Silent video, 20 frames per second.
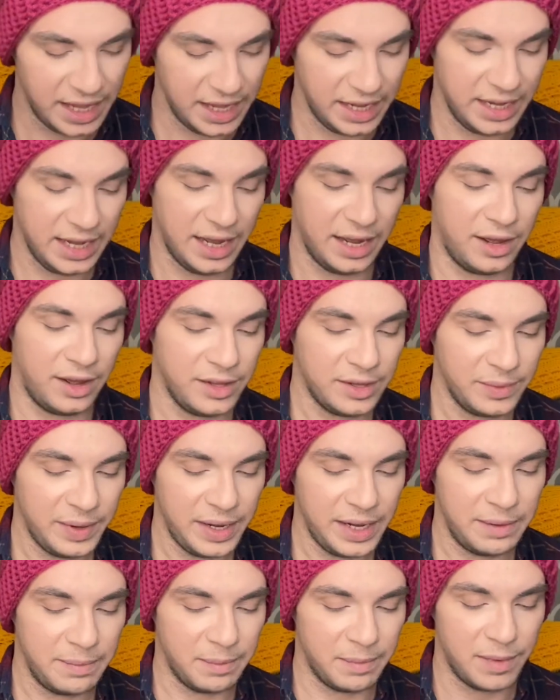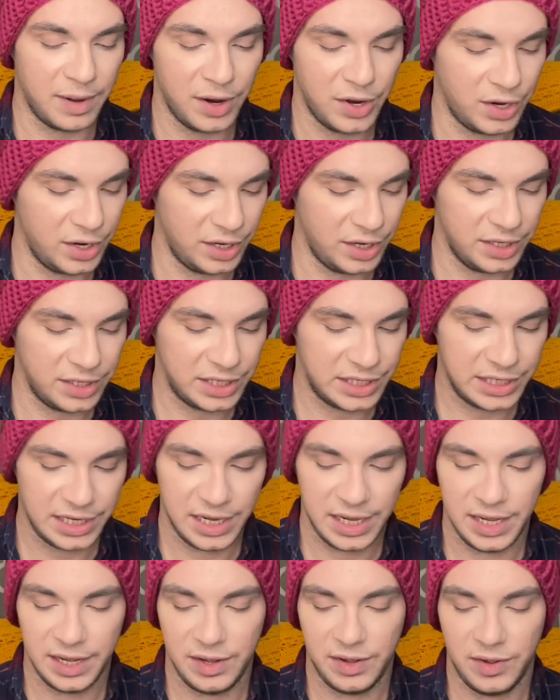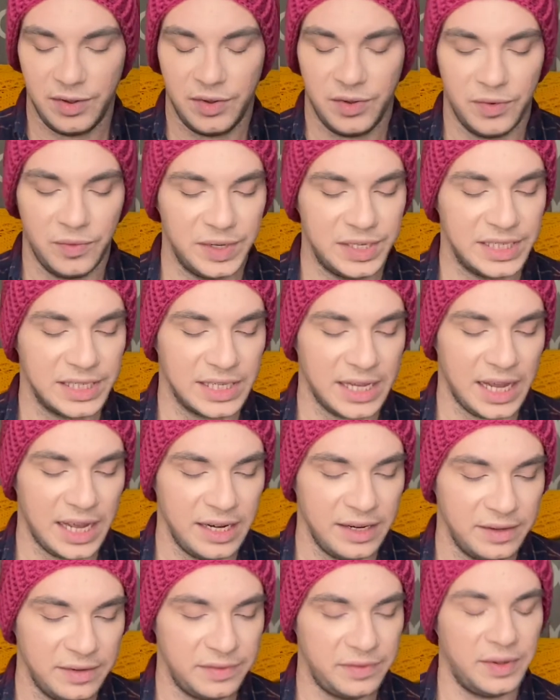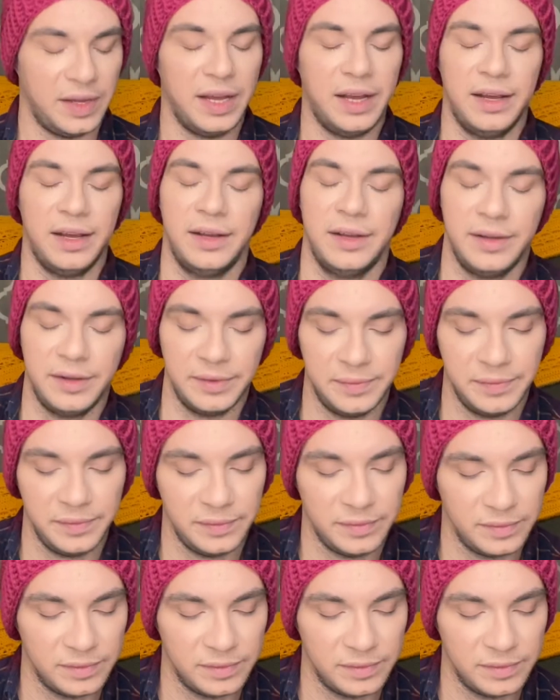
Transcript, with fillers: Yeah, all the way in March, which is kind of, um,